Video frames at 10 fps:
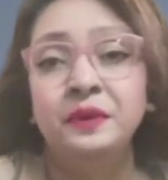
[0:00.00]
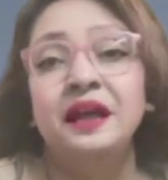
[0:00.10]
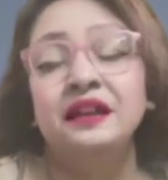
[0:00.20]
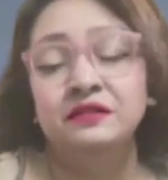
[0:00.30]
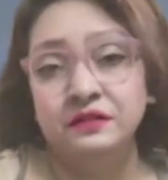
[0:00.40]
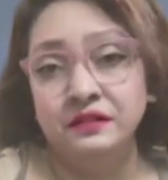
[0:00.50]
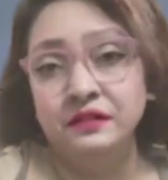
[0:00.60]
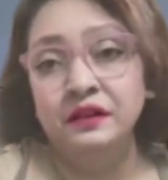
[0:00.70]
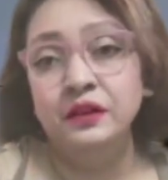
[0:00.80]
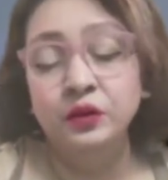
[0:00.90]

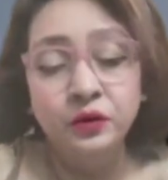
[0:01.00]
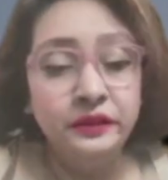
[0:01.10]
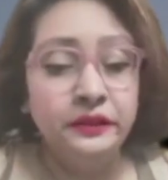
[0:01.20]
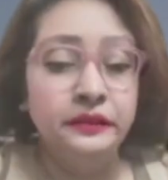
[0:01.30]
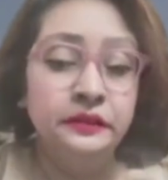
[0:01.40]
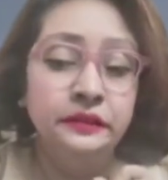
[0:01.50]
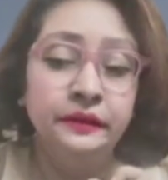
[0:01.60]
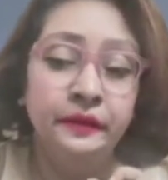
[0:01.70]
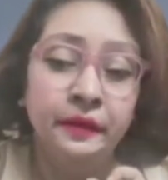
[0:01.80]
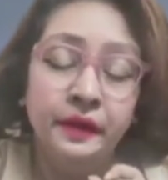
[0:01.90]
planner. A good
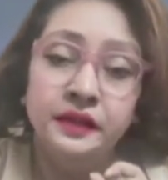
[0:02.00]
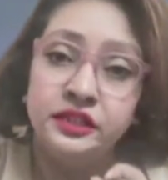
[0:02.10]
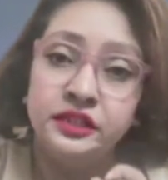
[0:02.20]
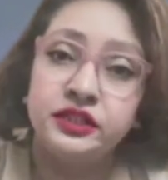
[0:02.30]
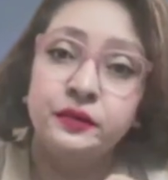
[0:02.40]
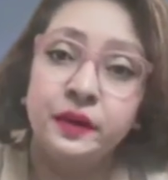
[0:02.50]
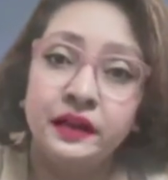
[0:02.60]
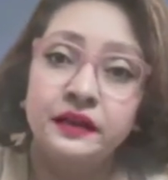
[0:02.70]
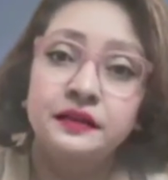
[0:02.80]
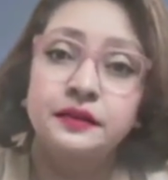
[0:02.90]
digital
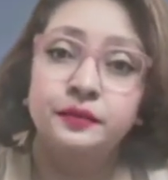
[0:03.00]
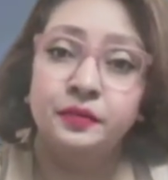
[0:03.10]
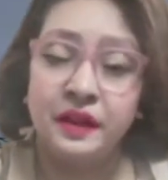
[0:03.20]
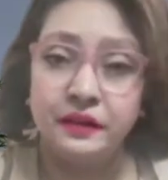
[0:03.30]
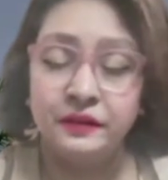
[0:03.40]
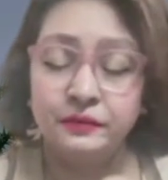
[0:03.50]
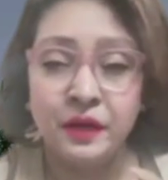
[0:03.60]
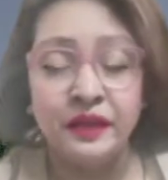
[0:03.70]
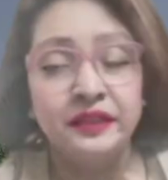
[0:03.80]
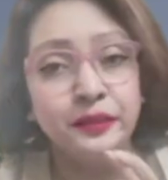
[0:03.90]

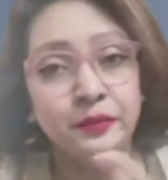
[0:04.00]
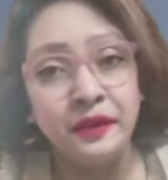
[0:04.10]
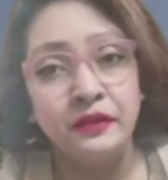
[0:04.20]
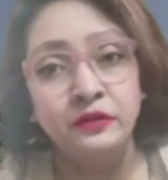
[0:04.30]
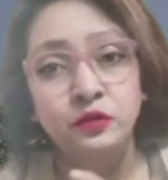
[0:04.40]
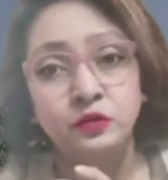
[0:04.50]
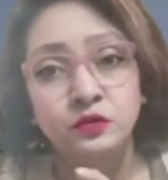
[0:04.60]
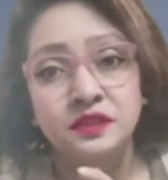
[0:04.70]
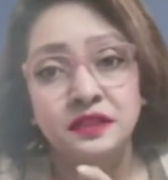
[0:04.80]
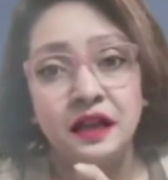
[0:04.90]
marketing planner
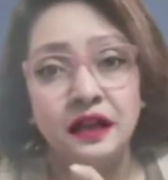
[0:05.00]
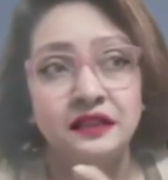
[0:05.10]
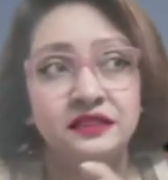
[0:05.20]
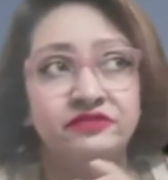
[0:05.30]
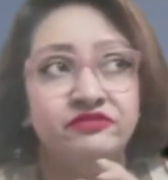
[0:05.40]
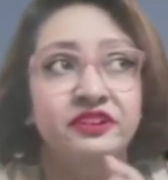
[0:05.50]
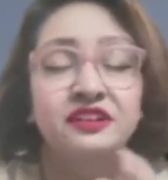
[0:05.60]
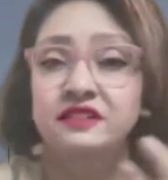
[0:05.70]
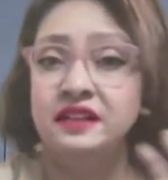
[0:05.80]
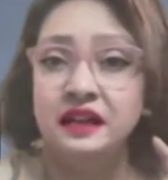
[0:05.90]
who is
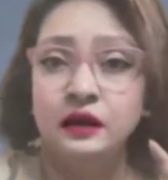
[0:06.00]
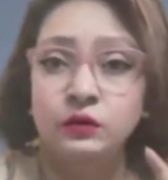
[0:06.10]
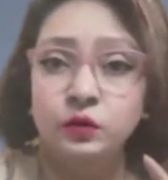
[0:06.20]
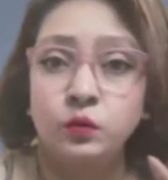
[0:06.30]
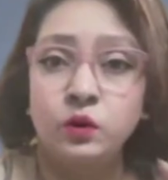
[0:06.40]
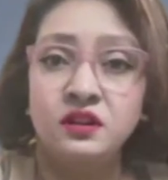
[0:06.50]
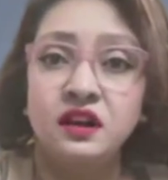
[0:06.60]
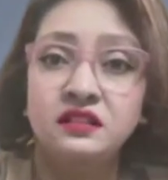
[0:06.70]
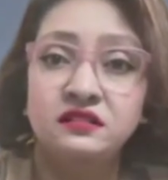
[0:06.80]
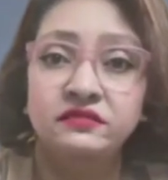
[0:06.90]
figuring out what
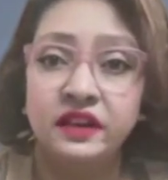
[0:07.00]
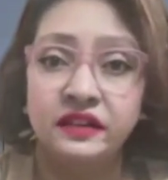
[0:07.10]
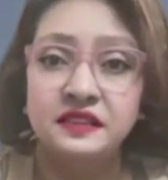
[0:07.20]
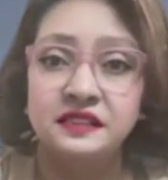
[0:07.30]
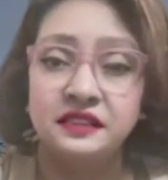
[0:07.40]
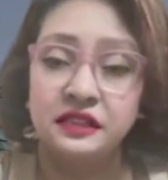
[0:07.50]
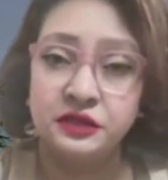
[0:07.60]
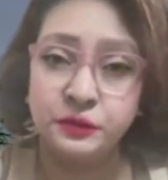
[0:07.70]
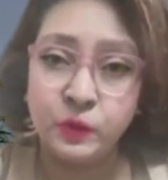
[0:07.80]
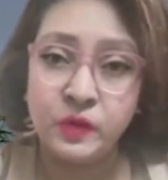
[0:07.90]
are the various
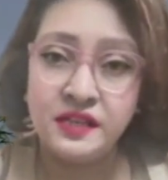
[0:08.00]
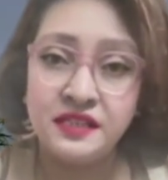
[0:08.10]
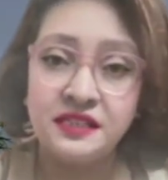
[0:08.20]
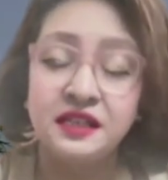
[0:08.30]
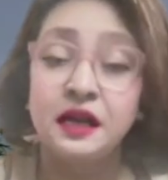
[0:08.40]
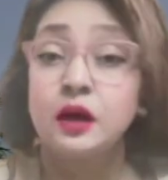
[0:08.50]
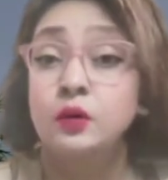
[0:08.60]
touch points.